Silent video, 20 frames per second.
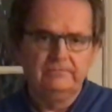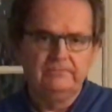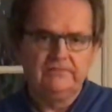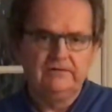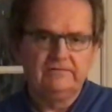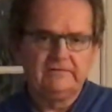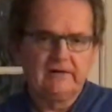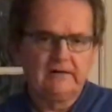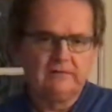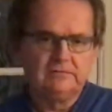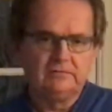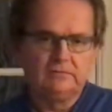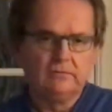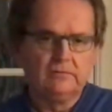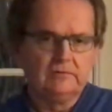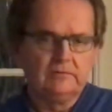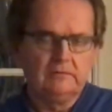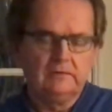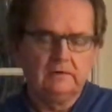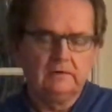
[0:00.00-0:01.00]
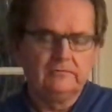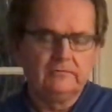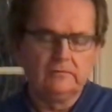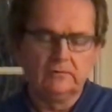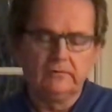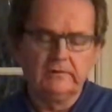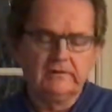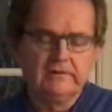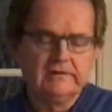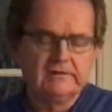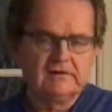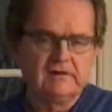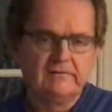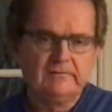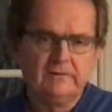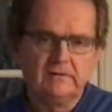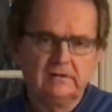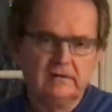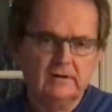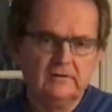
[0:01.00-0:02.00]
developed over all the years I've
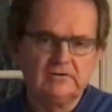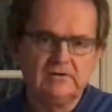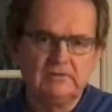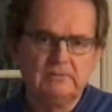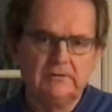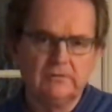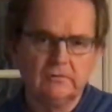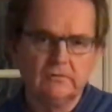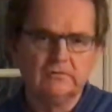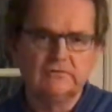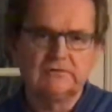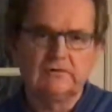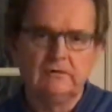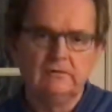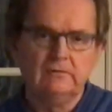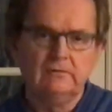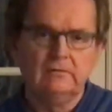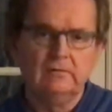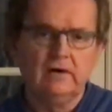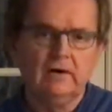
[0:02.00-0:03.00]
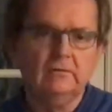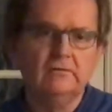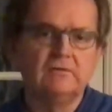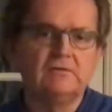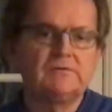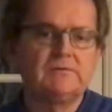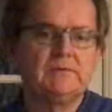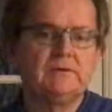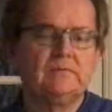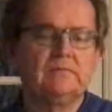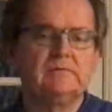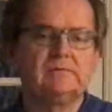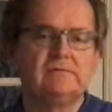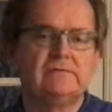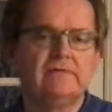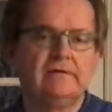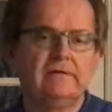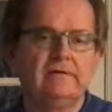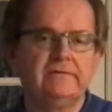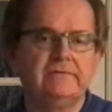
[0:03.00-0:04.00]
been coaching, but also Hogan's book was the
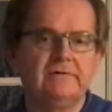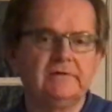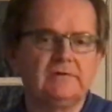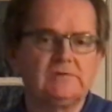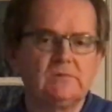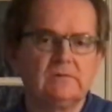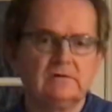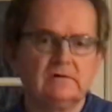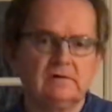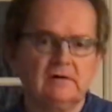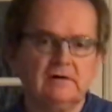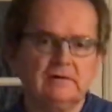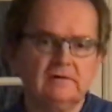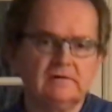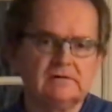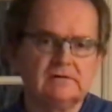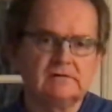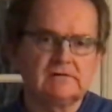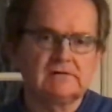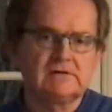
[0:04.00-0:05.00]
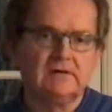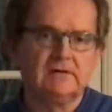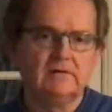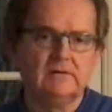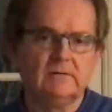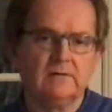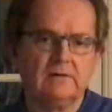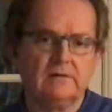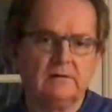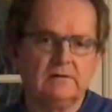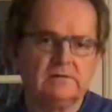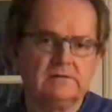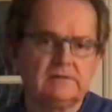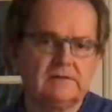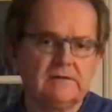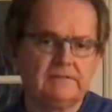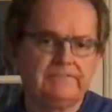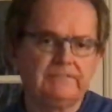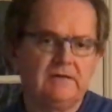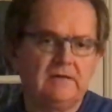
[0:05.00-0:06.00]
very first one that I used to study when I was
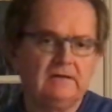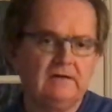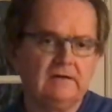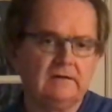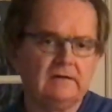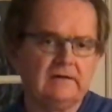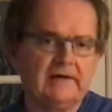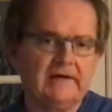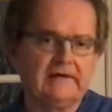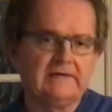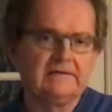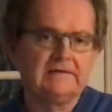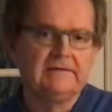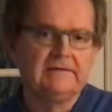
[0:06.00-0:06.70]
a young lad.